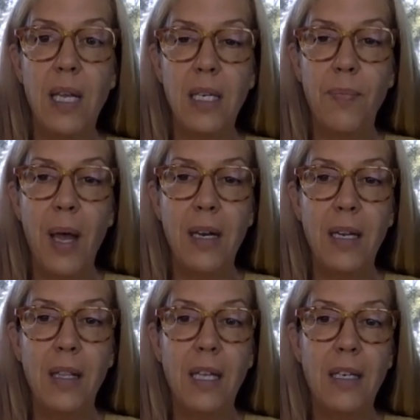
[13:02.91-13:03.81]

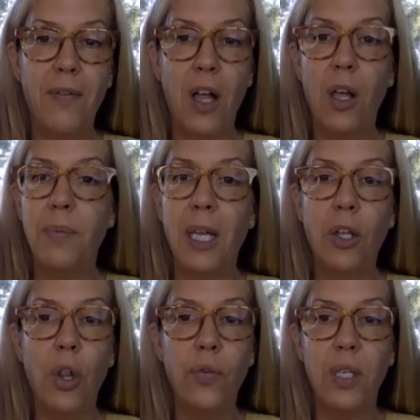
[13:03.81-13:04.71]
independently developed and
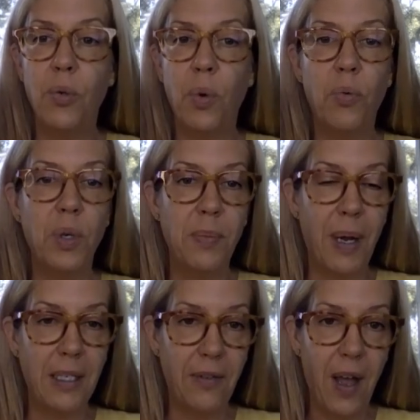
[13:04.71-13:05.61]
closes with
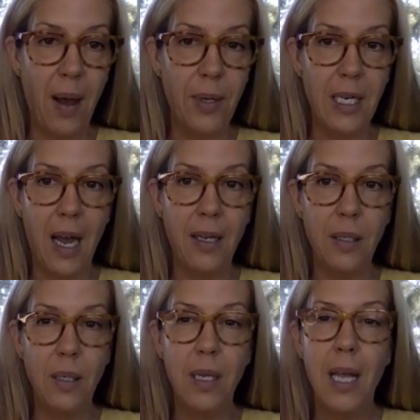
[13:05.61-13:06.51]
respective
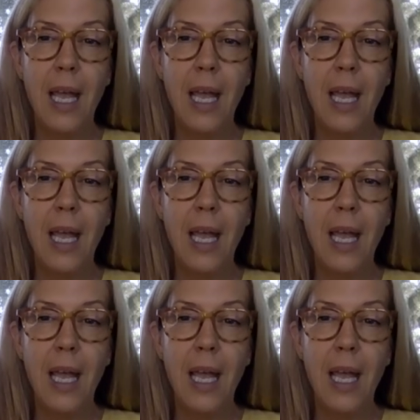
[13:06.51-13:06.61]
habitats.